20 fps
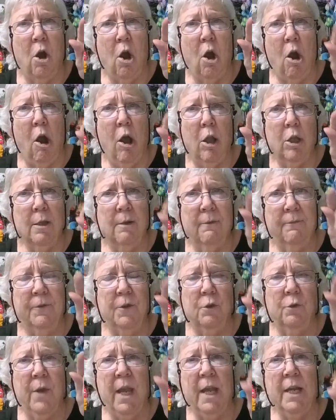all of
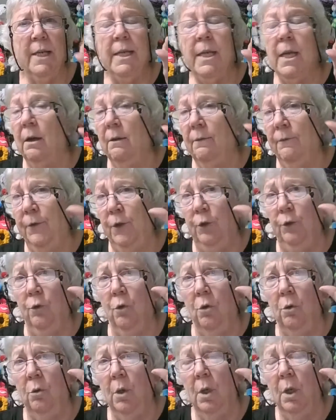you, any of
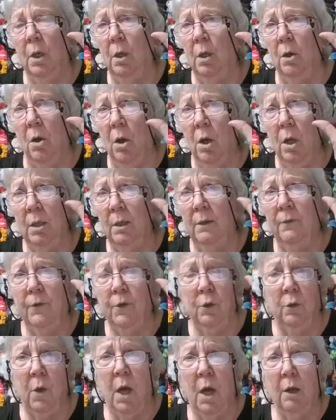you, all of
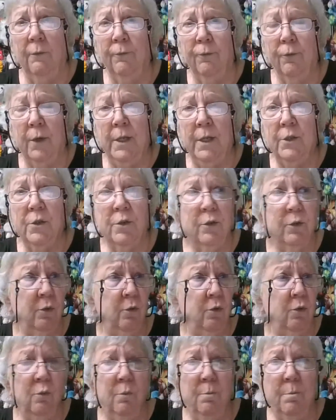you are free
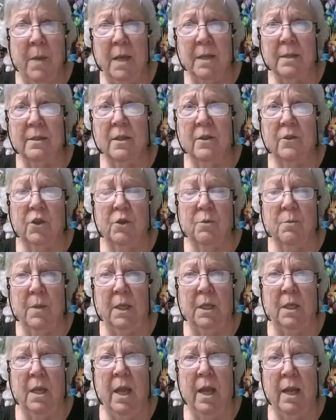to message
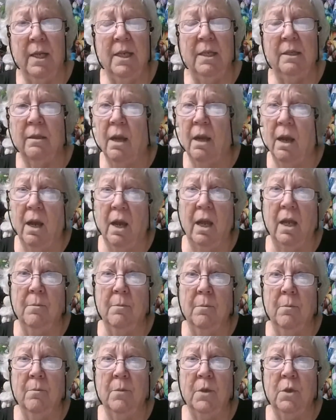me
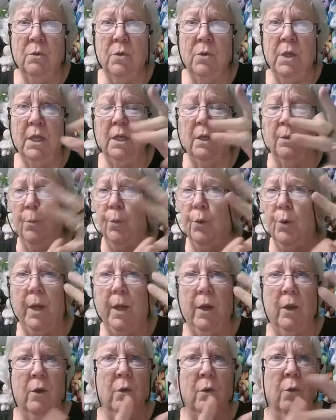anytime you need a
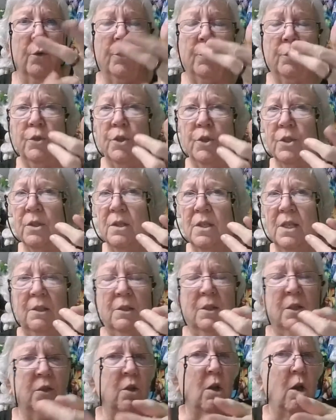prayer or you just
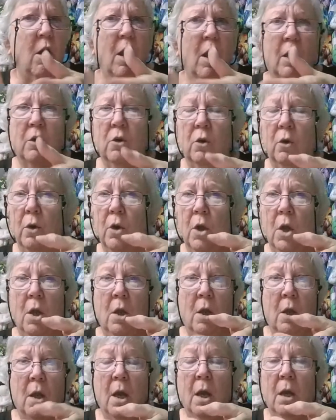need to talk. Or
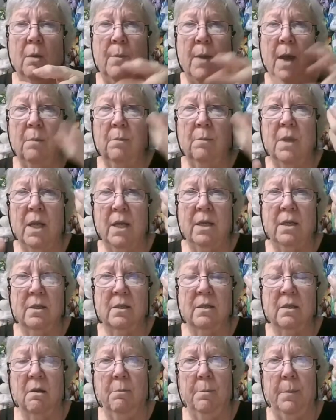I'm like a
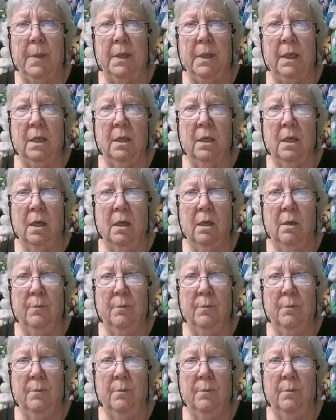somebody.